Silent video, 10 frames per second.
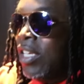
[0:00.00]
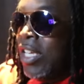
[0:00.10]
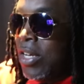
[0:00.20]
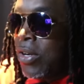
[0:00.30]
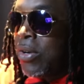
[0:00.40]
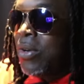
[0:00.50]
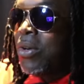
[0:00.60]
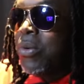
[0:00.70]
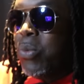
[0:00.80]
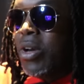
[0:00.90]
hear
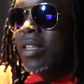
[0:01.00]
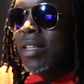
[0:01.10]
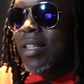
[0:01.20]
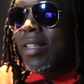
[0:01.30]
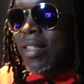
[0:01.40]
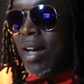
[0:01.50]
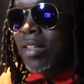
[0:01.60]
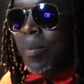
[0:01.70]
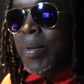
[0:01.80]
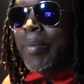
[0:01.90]
what
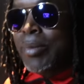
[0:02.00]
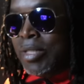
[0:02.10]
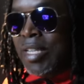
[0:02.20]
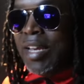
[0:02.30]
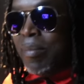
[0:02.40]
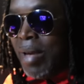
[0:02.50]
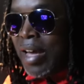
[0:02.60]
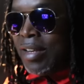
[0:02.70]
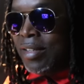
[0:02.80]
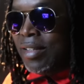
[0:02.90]
other people said
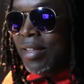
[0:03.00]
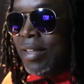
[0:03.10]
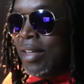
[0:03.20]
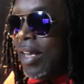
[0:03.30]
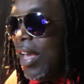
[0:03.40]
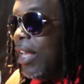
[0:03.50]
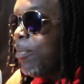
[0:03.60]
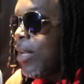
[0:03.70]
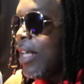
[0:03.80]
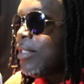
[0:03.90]
about it. And
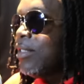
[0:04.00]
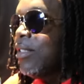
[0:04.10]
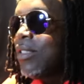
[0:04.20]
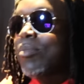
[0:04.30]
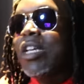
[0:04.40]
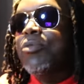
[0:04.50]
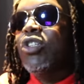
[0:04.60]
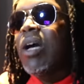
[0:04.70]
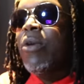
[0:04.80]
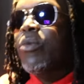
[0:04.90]
plus, sometimes
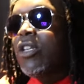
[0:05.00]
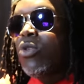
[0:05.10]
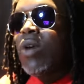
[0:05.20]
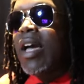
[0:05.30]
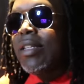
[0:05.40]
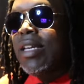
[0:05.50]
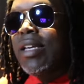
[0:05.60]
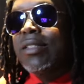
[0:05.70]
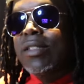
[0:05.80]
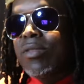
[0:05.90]
you come up with new
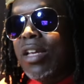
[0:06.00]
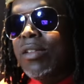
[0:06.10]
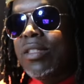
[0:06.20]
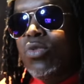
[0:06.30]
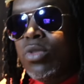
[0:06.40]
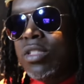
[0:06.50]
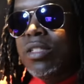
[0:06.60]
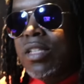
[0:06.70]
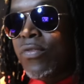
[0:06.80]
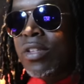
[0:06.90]
ideas and new
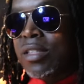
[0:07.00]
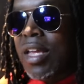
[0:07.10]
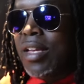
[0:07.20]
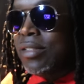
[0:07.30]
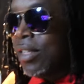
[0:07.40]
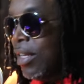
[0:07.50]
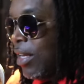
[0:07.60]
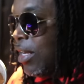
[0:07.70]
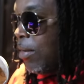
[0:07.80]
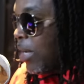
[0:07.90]
different things.
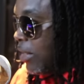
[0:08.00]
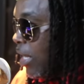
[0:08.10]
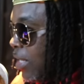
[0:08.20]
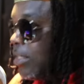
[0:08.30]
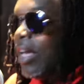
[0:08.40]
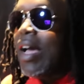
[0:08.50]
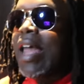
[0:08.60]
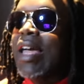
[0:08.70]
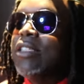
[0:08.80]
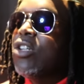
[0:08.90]
My thing is, like,
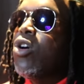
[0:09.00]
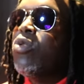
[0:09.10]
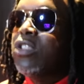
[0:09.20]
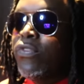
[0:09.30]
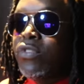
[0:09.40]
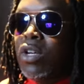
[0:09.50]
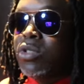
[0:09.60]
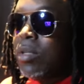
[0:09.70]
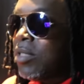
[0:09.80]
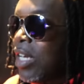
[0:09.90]
I like to go with the flow.
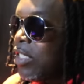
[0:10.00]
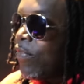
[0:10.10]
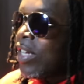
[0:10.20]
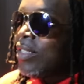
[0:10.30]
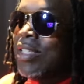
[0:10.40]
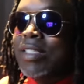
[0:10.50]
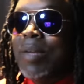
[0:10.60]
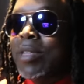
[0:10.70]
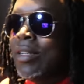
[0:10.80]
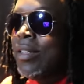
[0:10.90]
Sometimes if I see
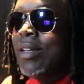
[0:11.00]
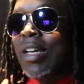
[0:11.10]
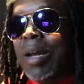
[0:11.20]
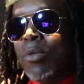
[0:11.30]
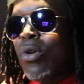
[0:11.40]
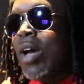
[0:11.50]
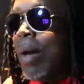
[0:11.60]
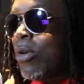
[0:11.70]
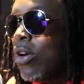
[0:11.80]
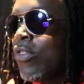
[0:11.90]
something and I'm going
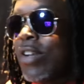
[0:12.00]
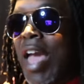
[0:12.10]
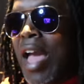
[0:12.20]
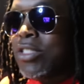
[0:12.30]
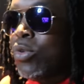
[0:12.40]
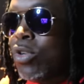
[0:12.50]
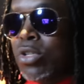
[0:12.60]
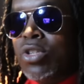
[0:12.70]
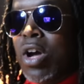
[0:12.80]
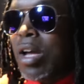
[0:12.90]
to react to it
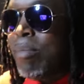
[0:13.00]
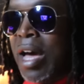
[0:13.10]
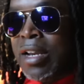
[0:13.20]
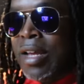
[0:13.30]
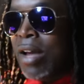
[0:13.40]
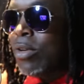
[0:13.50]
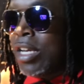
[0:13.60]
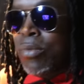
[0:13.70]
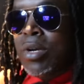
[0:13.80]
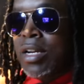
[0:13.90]
or talk about it. I don't
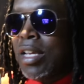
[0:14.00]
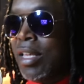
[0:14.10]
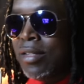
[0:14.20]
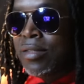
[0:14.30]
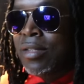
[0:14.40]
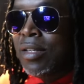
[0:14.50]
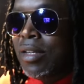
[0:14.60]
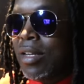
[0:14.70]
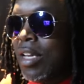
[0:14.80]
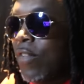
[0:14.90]
care what it is.
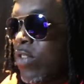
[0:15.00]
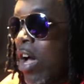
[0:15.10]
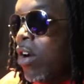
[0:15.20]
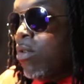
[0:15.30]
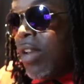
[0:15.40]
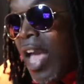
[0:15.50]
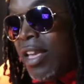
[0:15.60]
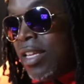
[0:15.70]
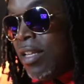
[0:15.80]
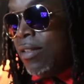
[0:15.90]
If y'all don't
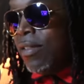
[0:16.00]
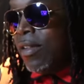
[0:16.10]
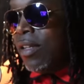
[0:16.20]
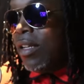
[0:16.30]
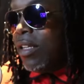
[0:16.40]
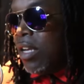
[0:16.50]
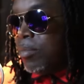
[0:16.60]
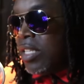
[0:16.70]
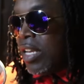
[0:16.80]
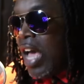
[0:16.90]
like it, you know what
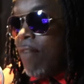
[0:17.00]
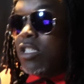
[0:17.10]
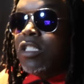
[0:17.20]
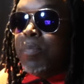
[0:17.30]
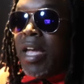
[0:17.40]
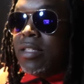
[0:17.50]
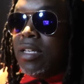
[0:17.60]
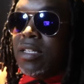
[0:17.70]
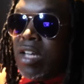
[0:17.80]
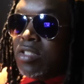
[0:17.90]
I'm saying? I respect
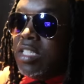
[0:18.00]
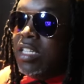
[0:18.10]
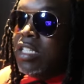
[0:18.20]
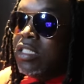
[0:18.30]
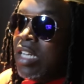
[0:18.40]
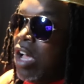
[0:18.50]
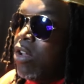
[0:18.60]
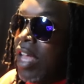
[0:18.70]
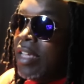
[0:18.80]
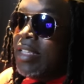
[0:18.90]
it. Y'all say, listen, I
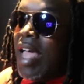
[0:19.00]
don't like